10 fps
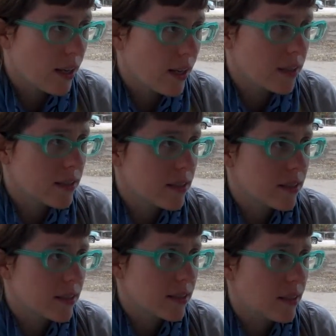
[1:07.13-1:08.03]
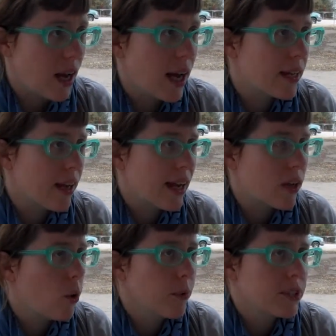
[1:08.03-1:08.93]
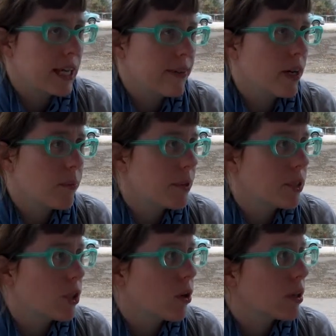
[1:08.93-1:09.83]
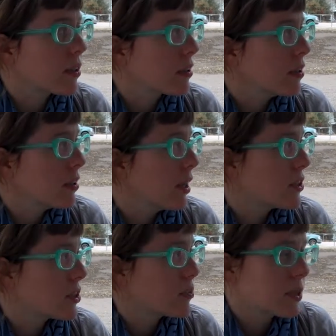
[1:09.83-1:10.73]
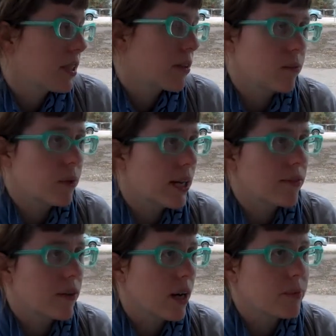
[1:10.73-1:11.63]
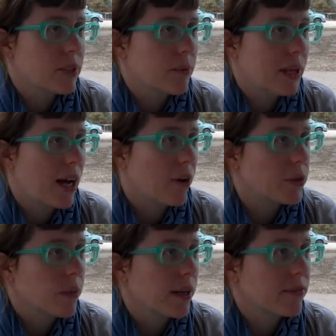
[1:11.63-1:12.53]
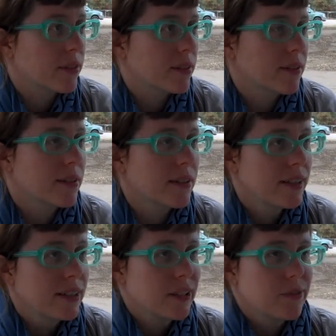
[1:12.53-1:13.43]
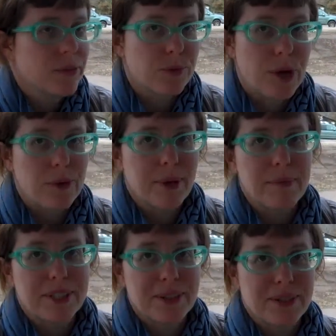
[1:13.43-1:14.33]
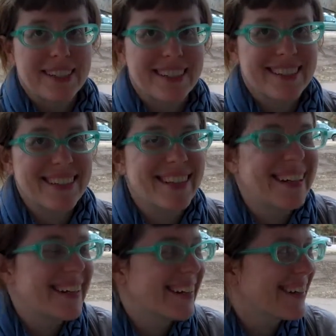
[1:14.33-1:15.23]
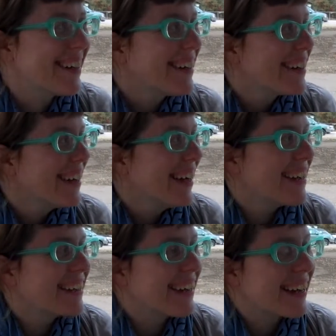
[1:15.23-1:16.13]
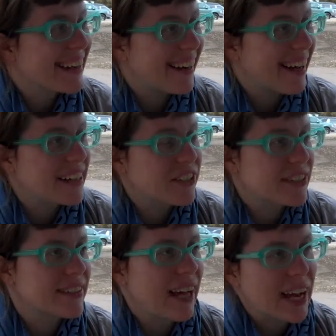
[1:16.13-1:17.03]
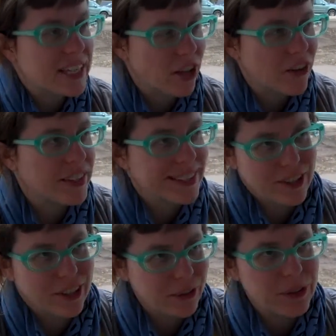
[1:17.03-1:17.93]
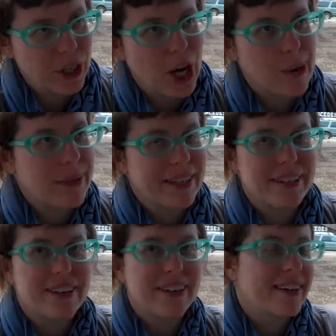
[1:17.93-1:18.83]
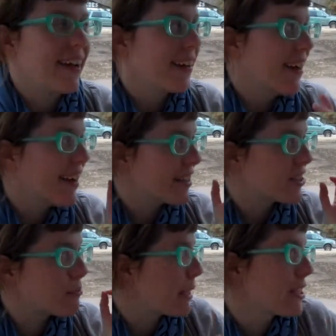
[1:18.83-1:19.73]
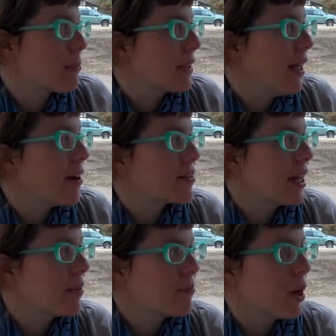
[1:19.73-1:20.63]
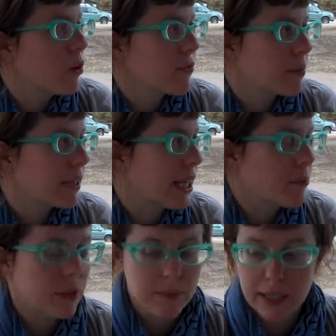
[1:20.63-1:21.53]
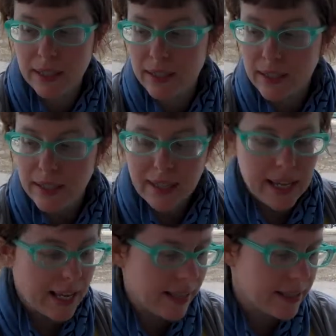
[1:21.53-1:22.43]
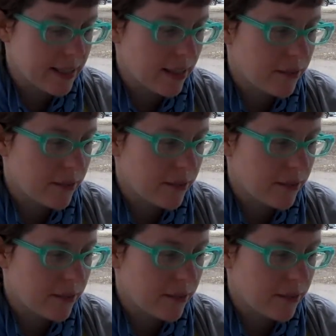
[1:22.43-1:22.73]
And I almost gave up in New York. I just was like, whatever, I'm just gonna be a housewife and drown my miseries. And then I saw this little job here, and I just picked up and left. My whole family came with me, and